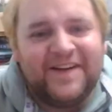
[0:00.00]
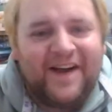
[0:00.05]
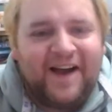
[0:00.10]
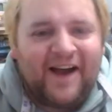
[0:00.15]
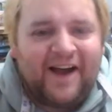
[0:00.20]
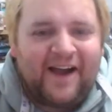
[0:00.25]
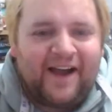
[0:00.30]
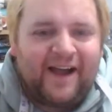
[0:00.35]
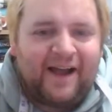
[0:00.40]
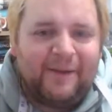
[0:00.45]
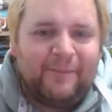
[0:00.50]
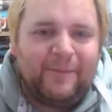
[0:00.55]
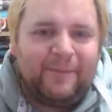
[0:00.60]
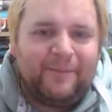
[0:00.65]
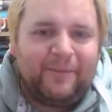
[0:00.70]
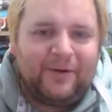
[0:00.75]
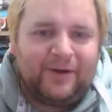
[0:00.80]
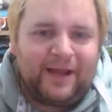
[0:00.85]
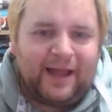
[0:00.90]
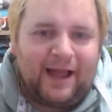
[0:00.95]

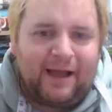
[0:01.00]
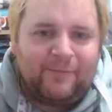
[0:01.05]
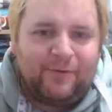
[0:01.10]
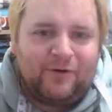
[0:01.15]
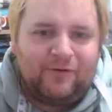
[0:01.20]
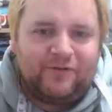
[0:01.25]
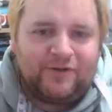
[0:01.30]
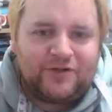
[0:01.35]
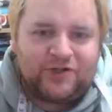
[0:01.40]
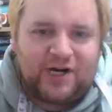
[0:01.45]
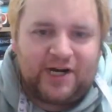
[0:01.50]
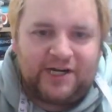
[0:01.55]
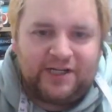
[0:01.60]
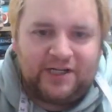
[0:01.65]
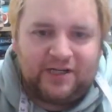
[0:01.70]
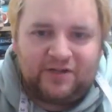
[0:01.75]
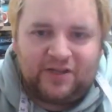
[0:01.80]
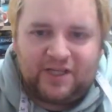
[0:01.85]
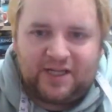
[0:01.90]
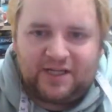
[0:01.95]
But yeah, I'm all for trying
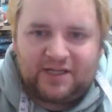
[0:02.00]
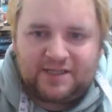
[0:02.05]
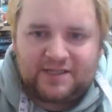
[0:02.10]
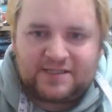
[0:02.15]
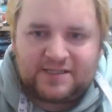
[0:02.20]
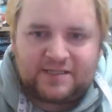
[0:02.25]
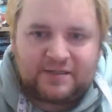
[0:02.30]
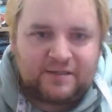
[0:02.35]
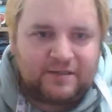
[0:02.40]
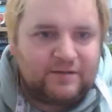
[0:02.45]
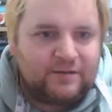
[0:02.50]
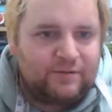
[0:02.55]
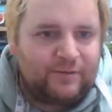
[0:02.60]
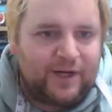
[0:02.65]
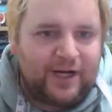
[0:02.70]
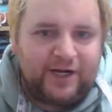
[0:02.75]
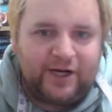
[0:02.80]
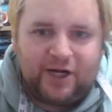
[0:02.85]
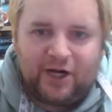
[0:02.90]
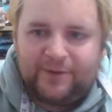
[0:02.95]
new things.
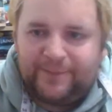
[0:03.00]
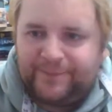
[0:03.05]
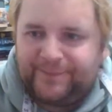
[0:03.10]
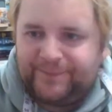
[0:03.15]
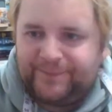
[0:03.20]
Why not?